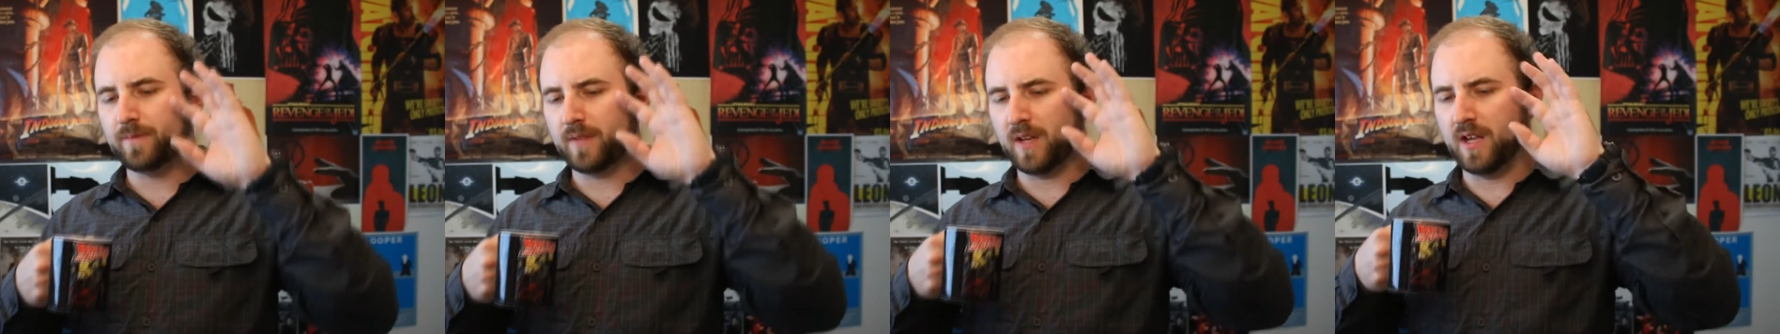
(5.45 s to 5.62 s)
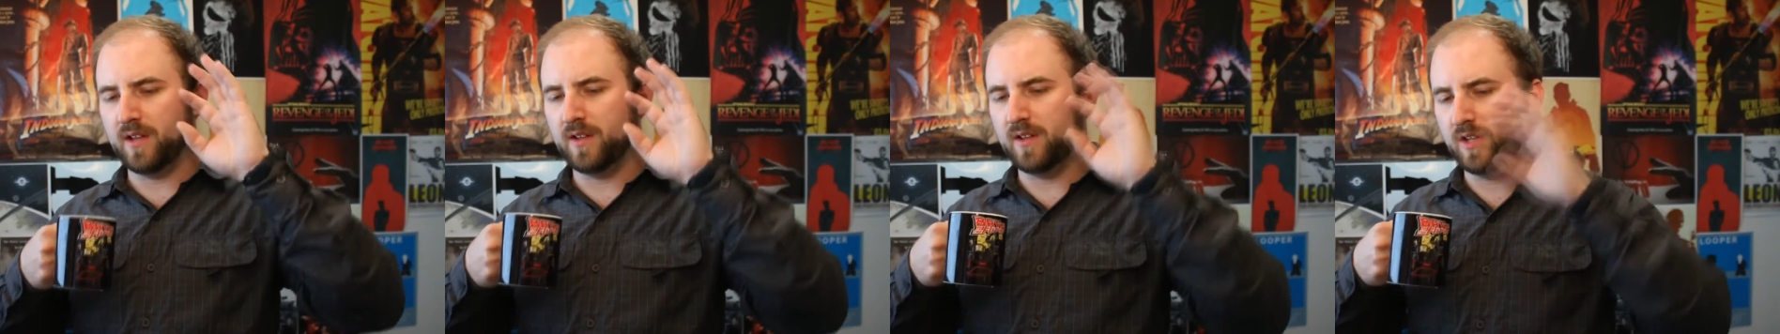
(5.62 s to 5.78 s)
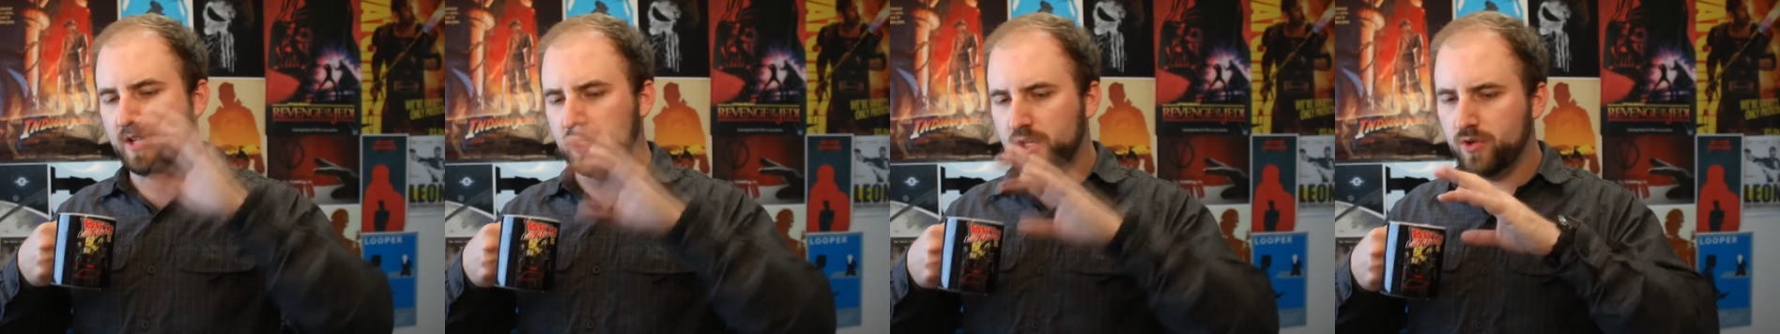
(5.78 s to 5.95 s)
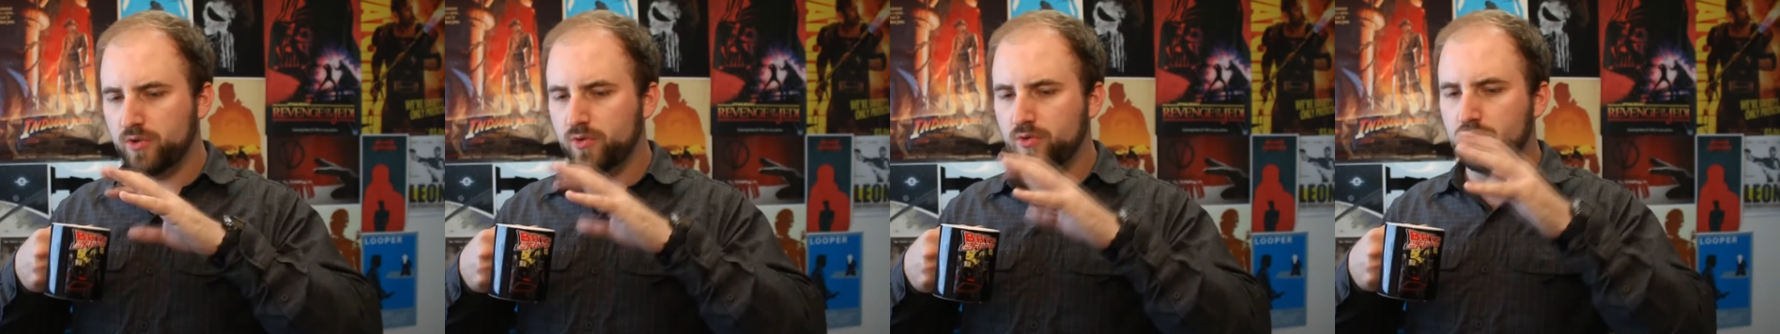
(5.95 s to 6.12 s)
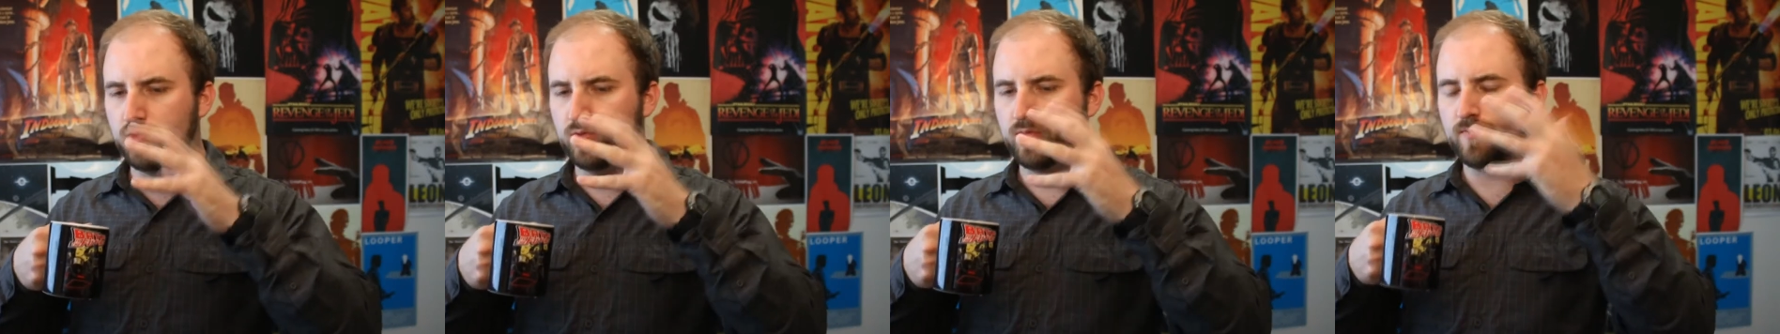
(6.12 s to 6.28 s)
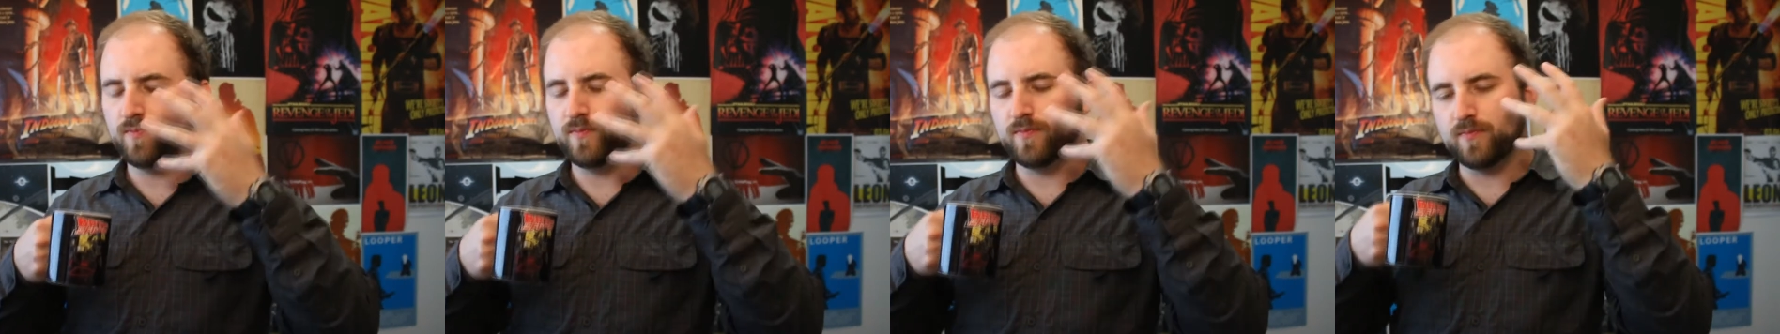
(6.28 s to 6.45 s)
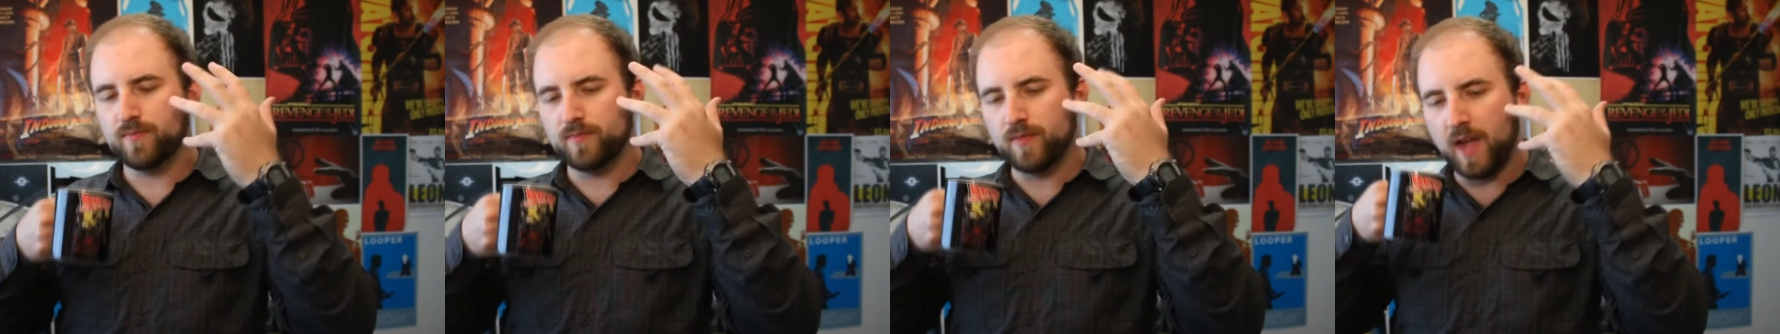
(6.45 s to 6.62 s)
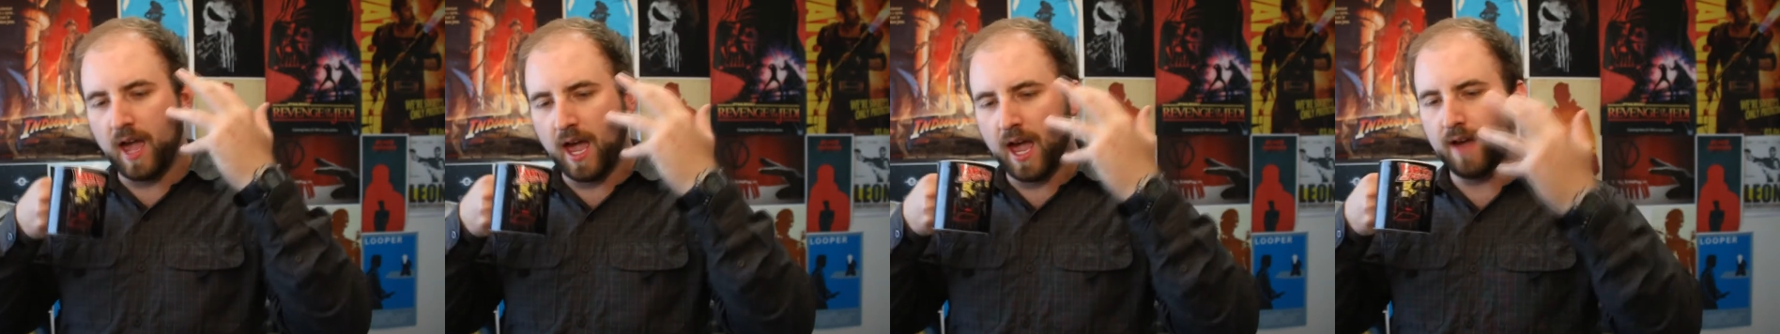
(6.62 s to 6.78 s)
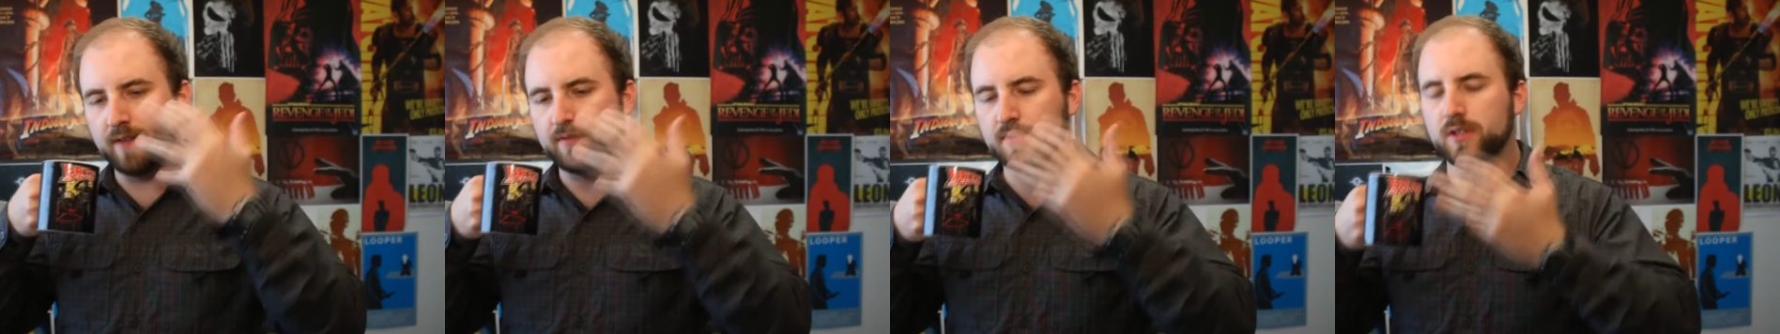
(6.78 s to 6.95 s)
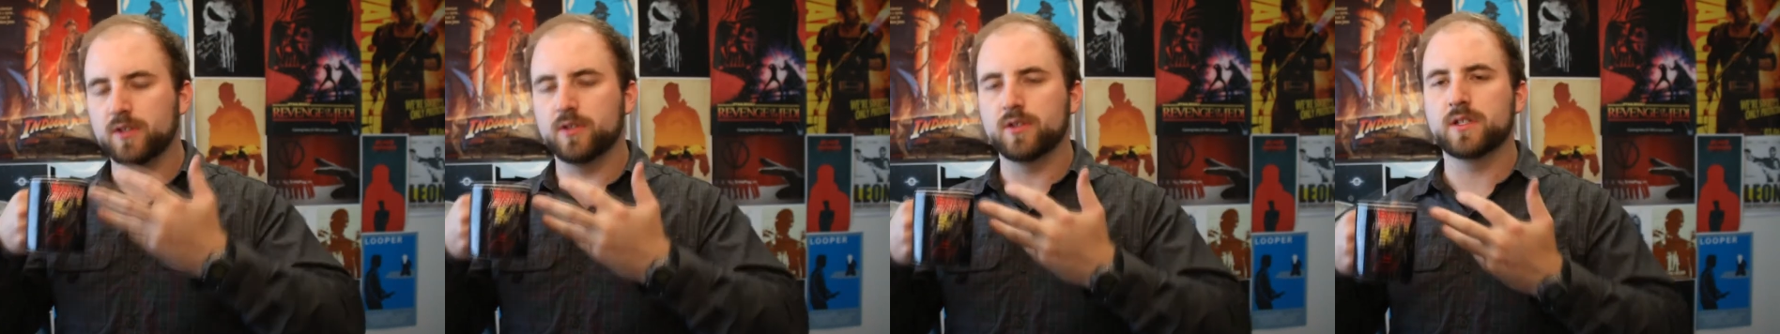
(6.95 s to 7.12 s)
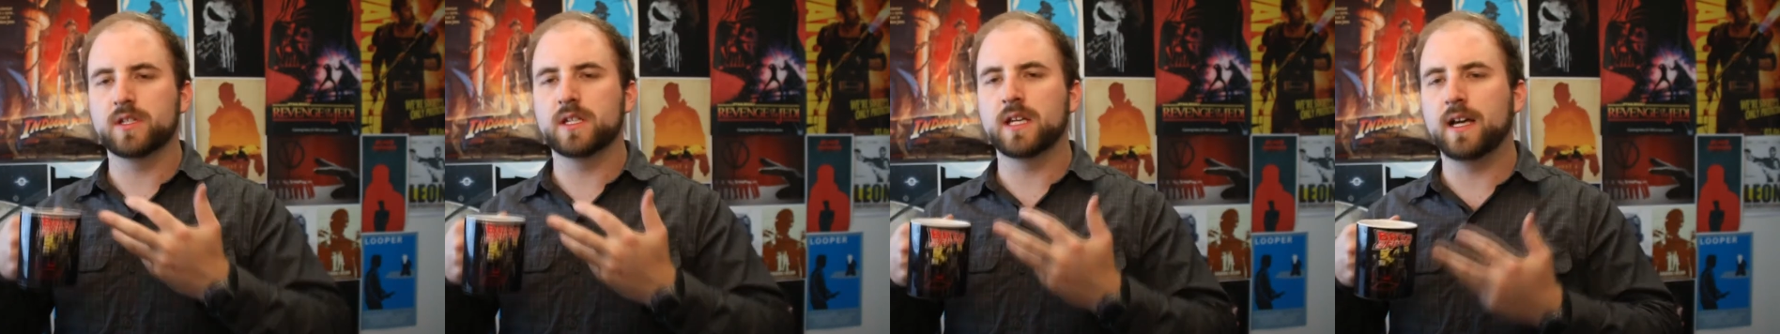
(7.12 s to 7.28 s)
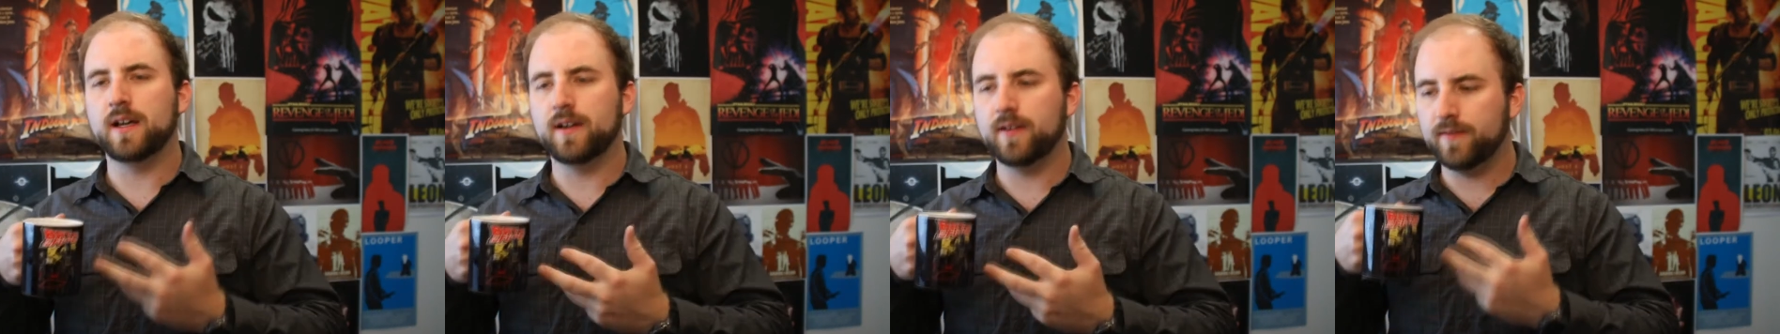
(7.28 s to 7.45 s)
and you have it
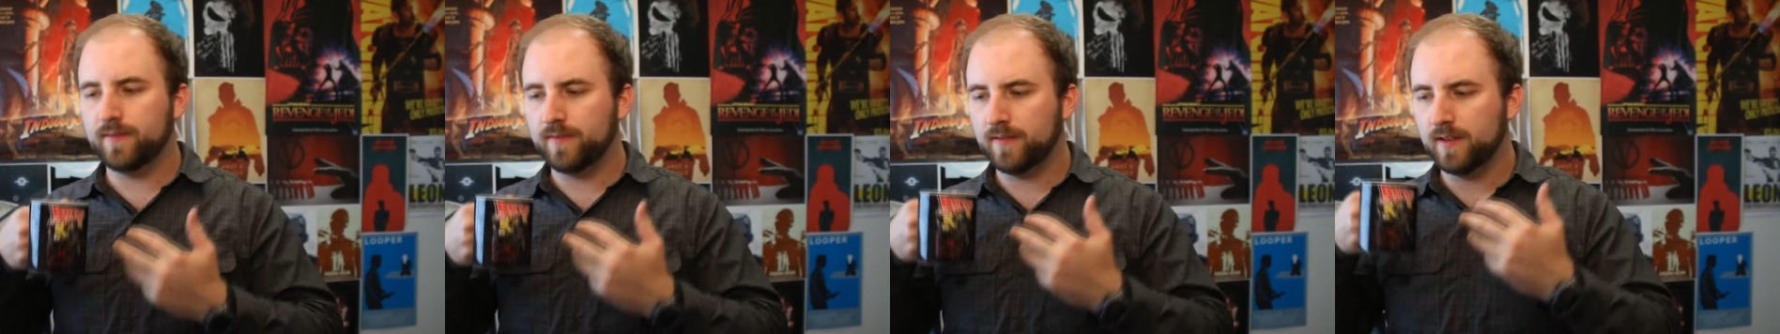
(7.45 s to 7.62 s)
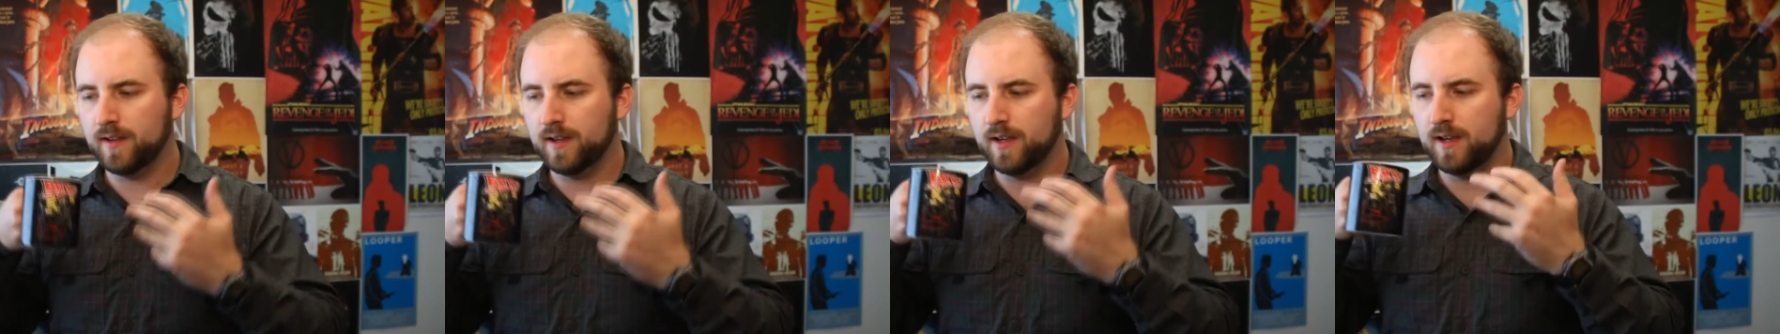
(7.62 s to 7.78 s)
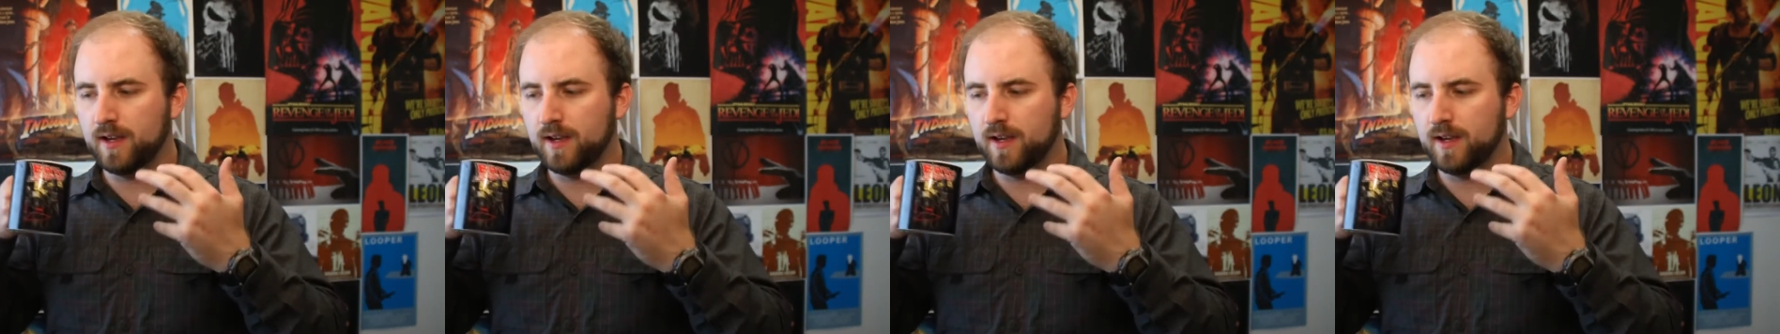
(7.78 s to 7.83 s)
yourself